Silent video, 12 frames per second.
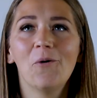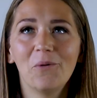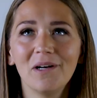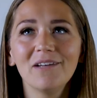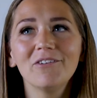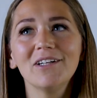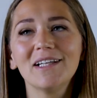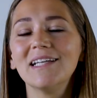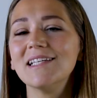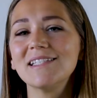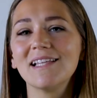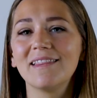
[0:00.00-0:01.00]
Whatever it
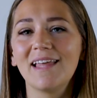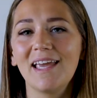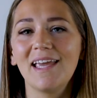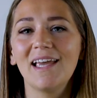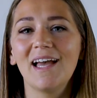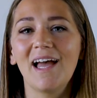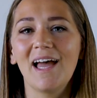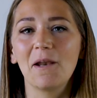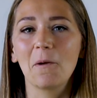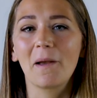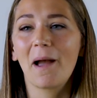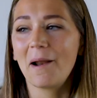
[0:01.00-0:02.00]
is that they
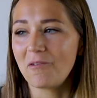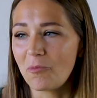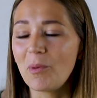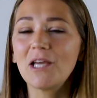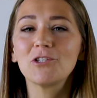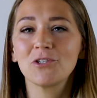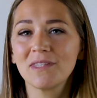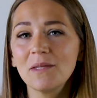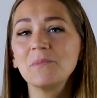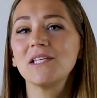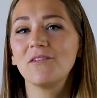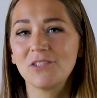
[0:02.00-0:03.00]
had kind of pictured
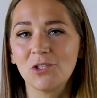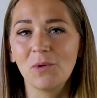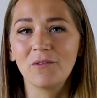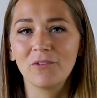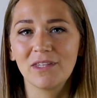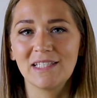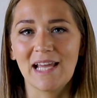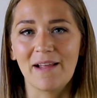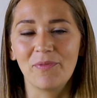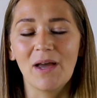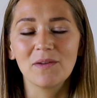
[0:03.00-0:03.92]
themselves doing for the day,